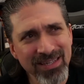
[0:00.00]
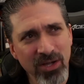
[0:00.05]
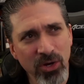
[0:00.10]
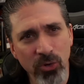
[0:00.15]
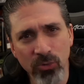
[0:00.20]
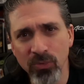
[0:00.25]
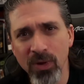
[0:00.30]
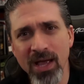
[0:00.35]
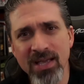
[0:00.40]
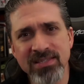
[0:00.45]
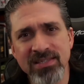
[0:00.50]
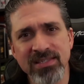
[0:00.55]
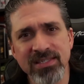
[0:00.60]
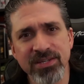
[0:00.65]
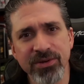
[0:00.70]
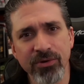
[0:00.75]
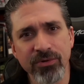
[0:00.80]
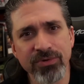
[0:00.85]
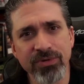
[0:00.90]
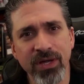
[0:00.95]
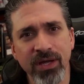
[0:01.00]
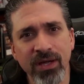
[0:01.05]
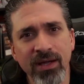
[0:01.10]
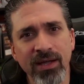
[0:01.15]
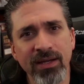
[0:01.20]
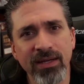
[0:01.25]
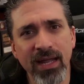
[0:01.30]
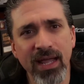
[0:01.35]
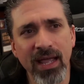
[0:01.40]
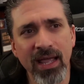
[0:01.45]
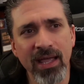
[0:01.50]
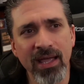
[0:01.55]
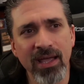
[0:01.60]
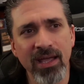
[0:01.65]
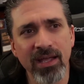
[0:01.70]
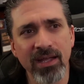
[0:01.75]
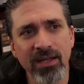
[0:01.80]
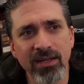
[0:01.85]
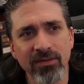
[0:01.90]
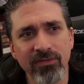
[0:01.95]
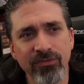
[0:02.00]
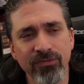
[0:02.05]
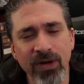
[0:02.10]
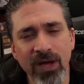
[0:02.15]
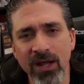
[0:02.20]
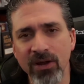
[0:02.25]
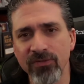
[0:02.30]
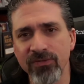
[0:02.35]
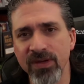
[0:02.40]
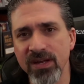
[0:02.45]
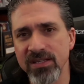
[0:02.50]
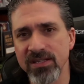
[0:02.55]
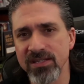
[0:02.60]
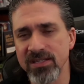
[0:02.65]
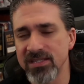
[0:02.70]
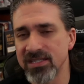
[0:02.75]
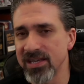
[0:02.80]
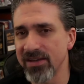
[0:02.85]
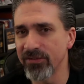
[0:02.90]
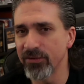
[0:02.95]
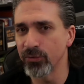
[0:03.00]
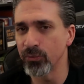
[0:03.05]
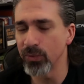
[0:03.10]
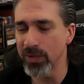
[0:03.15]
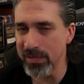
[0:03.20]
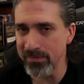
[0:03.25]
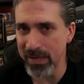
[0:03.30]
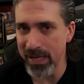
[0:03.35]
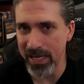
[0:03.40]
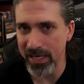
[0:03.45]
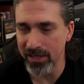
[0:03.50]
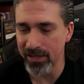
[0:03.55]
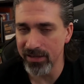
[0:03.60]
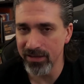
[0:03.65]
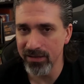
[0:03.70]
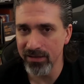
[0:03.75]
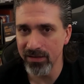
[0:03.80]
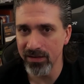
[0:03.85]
Horizon Zero Dawn and Final Fantasy VII Remake